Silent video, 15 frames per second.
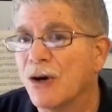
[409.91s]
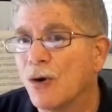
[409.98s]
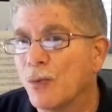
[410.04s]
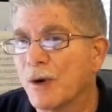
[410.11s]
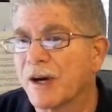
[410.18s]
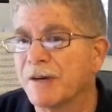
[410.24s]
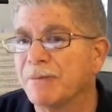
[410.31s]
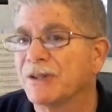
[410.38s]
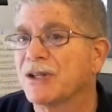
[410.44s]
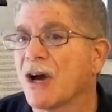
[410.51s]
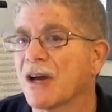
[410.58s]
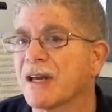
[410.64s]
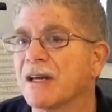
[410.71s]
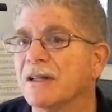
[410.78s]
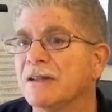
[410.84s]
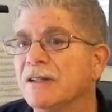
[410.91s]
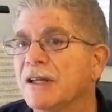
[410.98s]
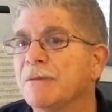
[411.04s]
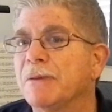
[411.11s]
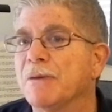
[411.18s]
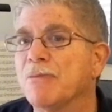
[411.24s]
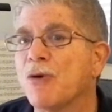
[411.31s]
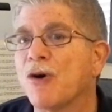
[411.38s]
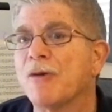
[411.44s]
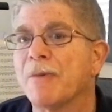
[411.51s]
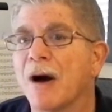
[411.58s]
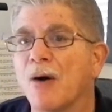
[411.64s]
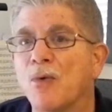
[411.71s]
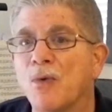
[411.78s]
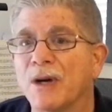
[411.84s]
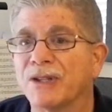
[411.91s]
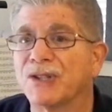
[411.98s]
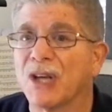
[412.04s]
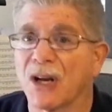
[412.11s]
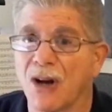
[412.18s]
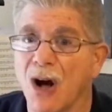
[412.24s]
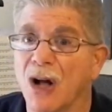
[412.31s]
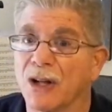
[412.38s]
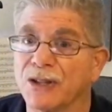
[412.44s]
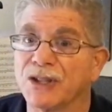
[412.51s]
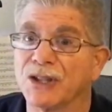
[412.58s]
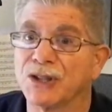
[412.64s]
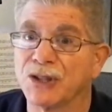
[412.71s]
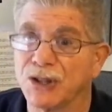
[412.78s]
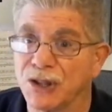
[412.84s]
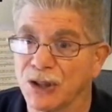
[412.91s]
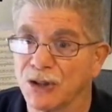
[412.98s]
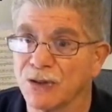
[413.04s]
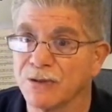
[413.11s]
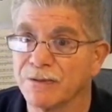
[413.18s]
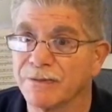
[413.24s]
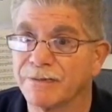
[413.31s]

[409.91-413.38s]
we're going to be talking a little bit more about what psychologists do.